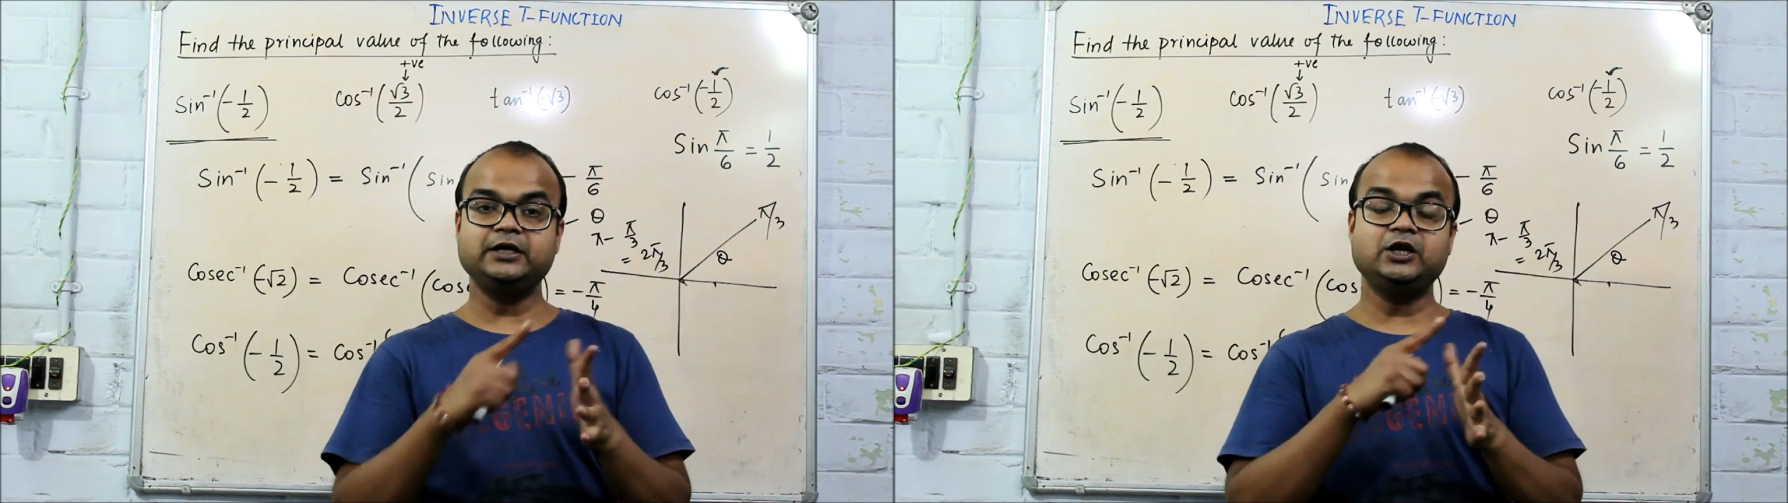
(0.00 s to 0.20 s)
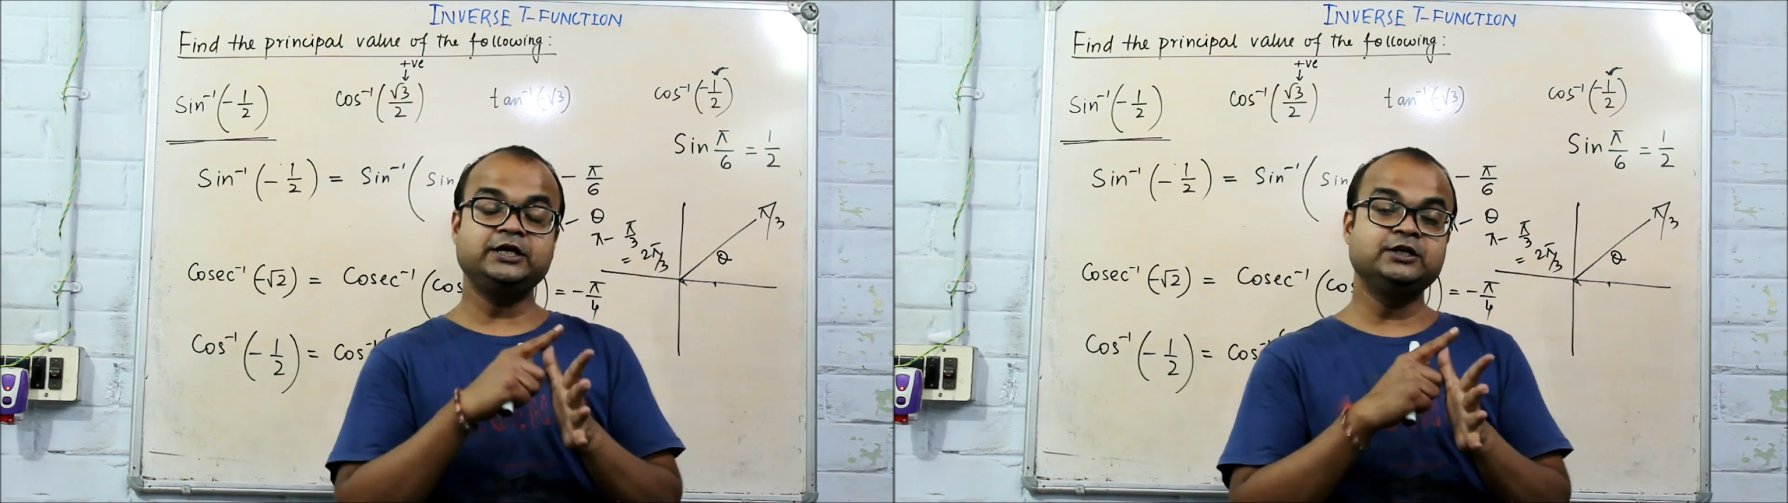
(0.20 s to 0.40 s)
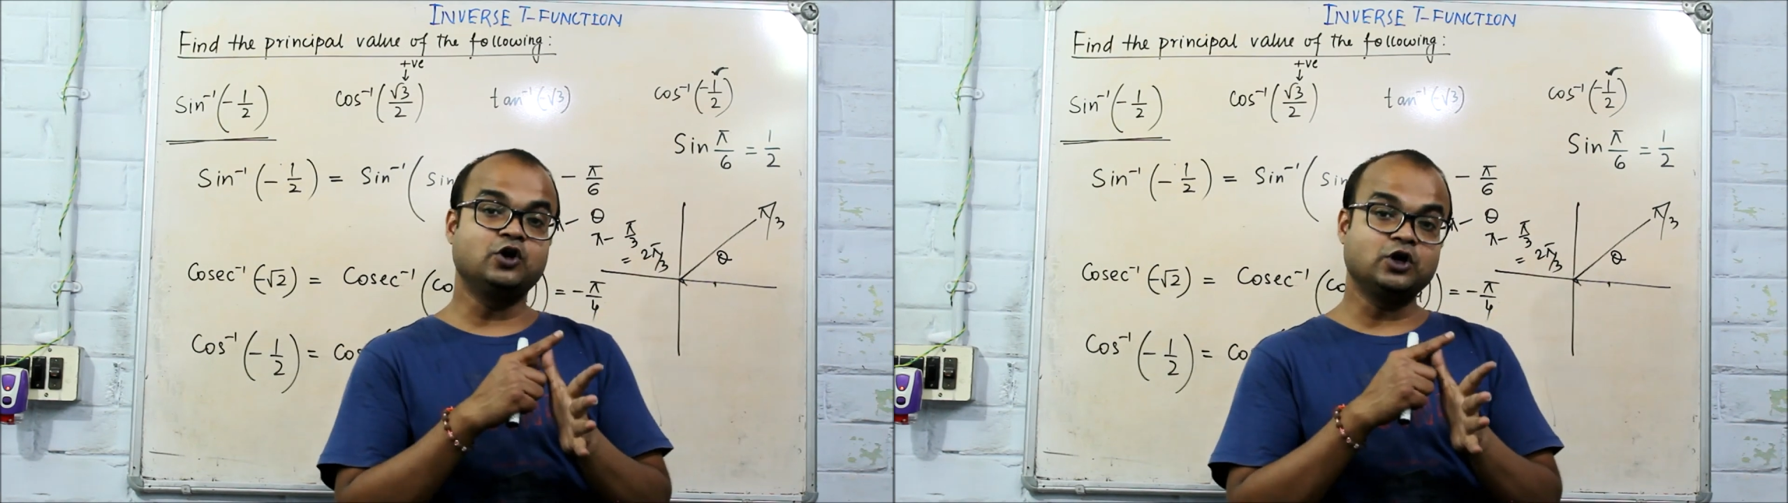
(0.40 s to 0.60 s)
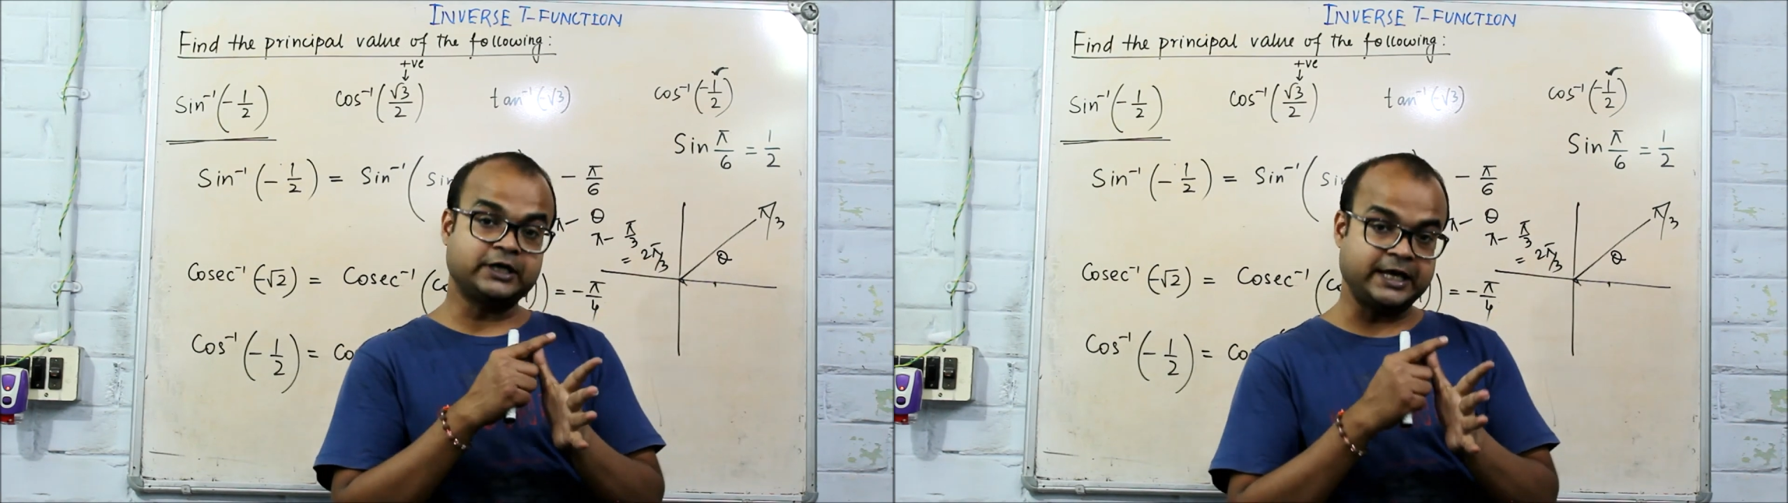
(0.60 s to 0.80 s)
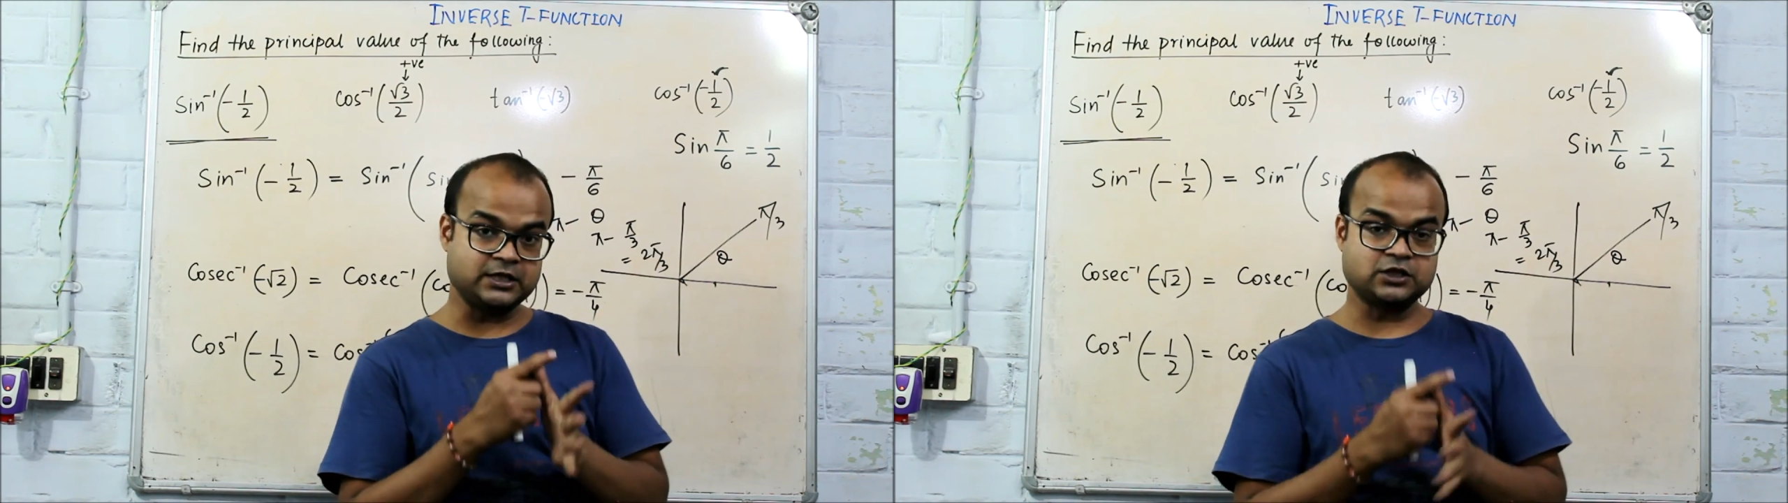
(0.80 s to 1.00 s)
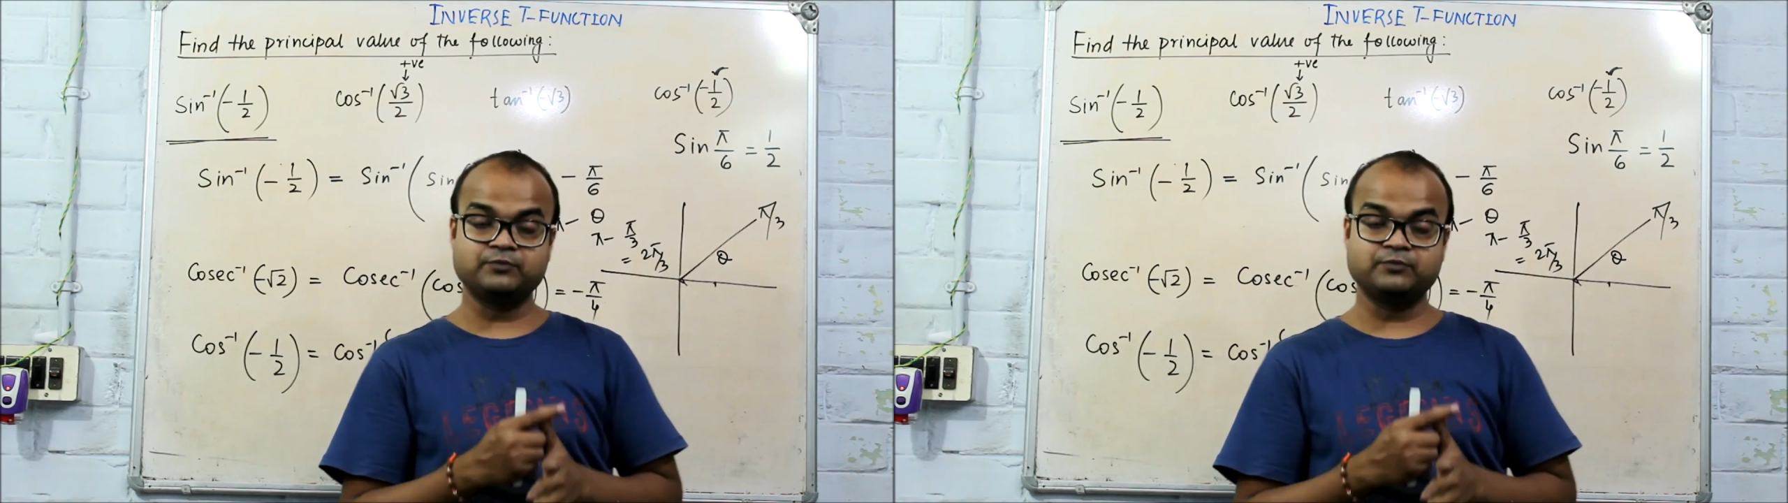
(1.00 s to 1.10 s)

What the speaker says: In case